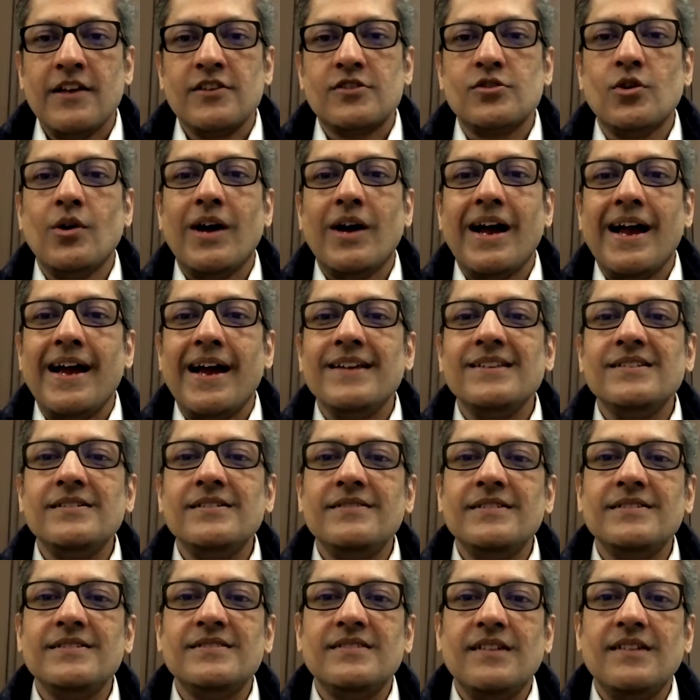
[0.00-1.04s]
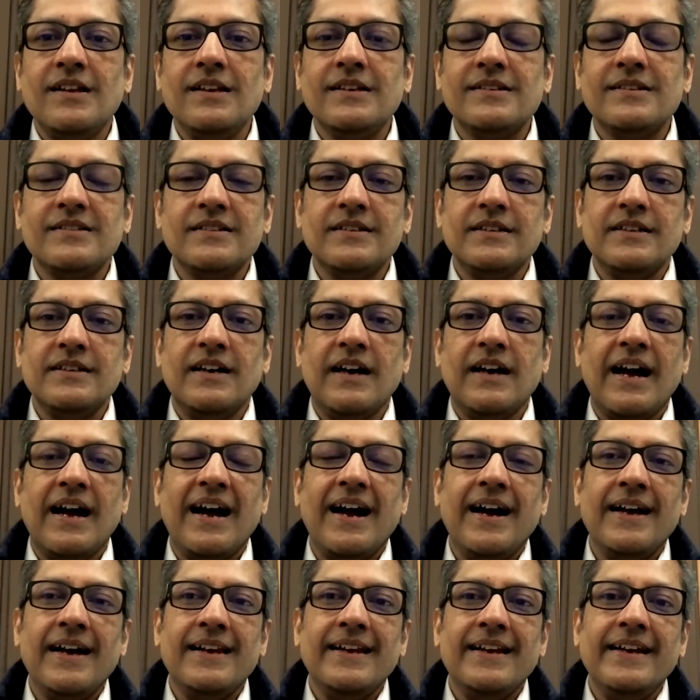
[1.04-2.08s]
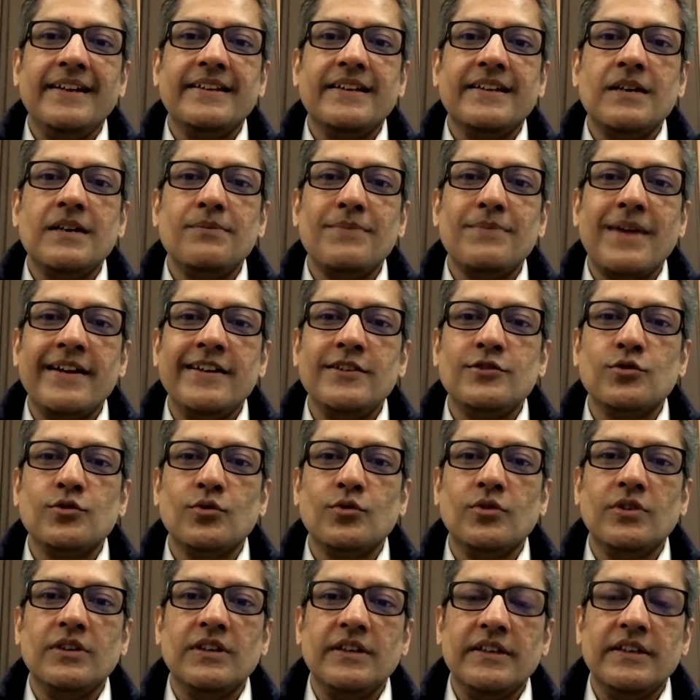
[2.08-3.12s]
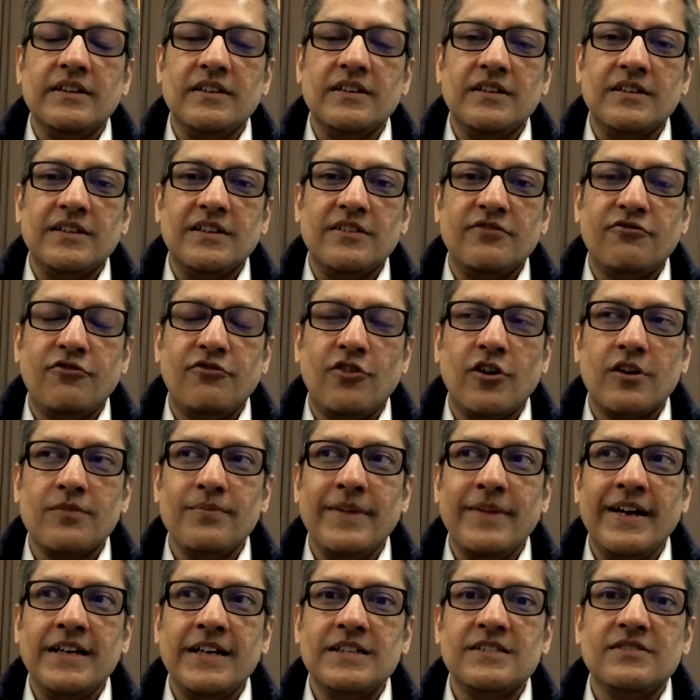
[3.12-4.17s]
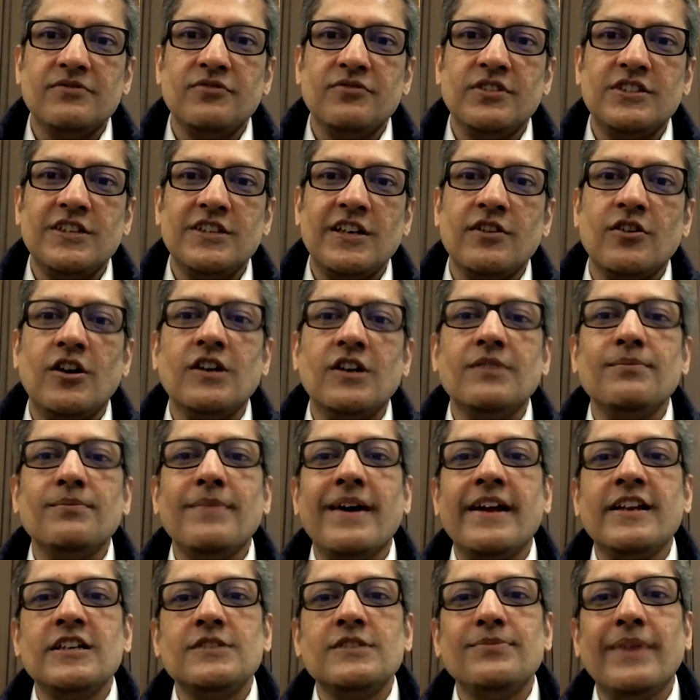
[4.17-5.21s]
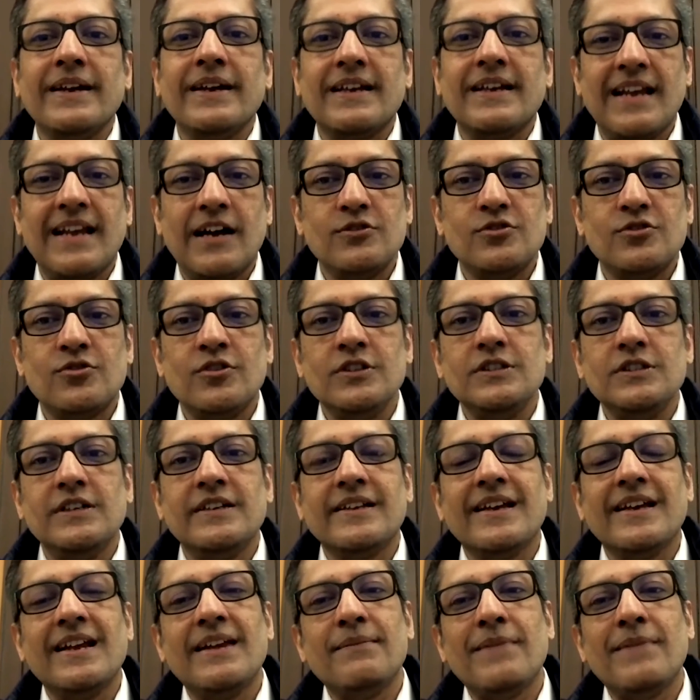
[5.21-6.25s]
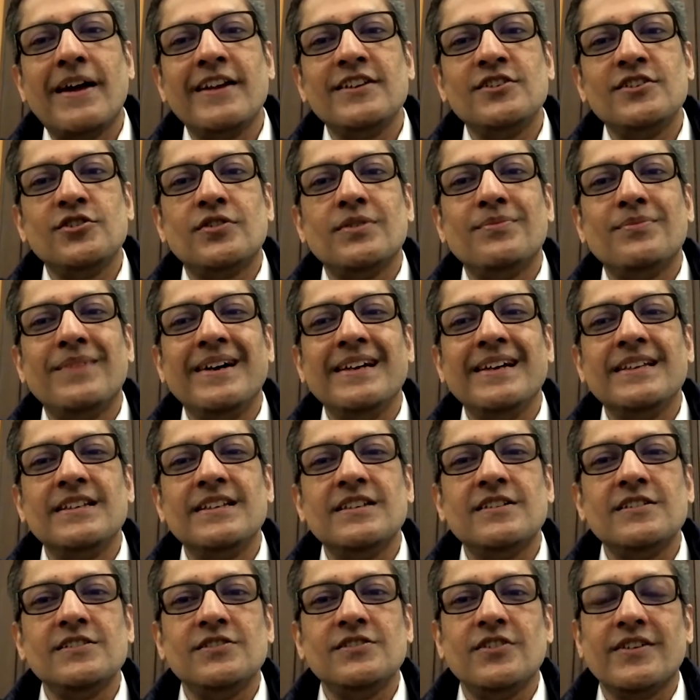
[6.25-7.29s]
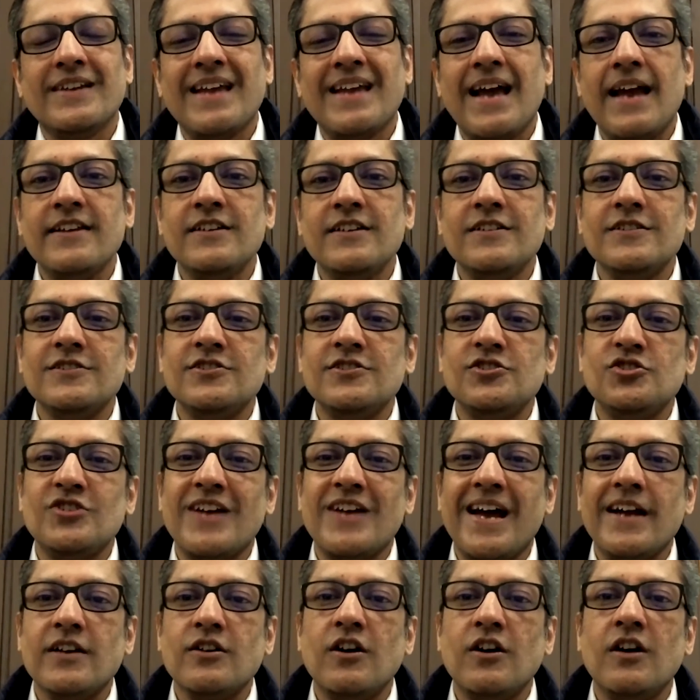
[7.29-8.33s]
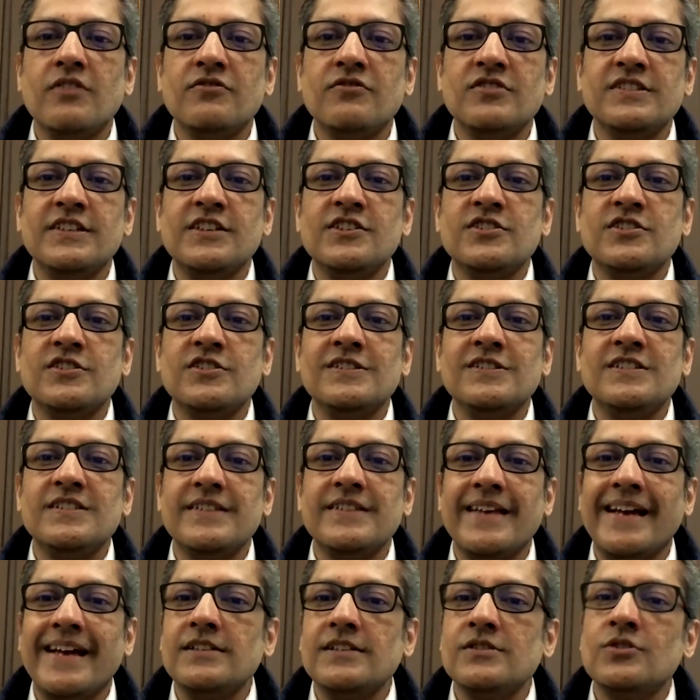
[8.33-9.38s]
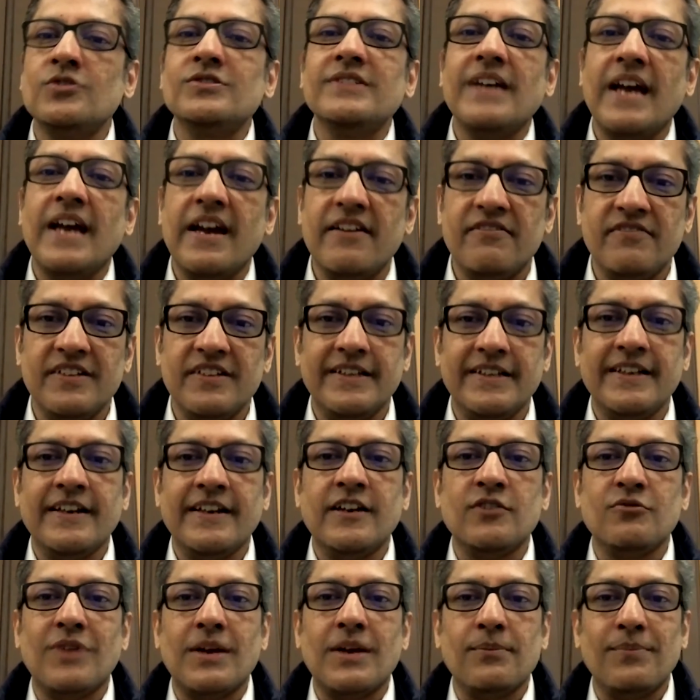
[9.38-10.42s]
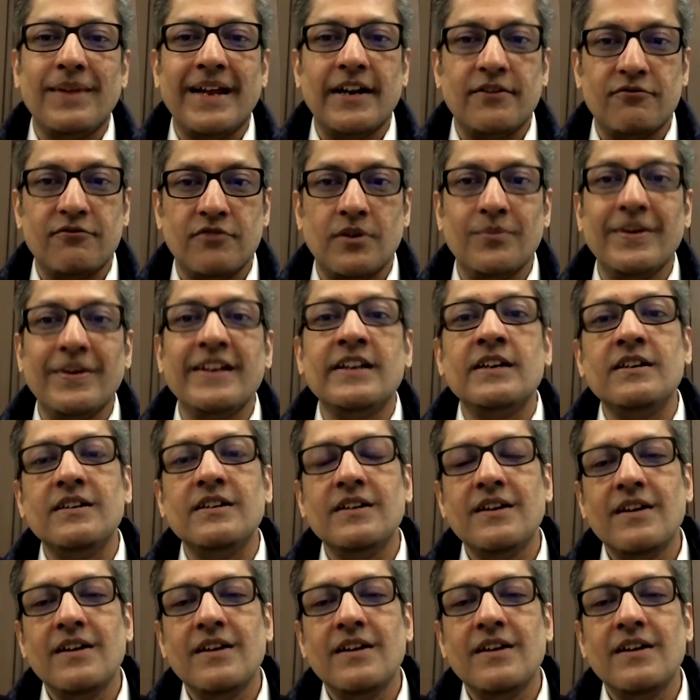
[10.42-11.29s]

So as a result, Hylyt can manage formats which are not managed by cloud storage. It can manage your reminders, your calendars, chat conversations, text notes, everything in one platform.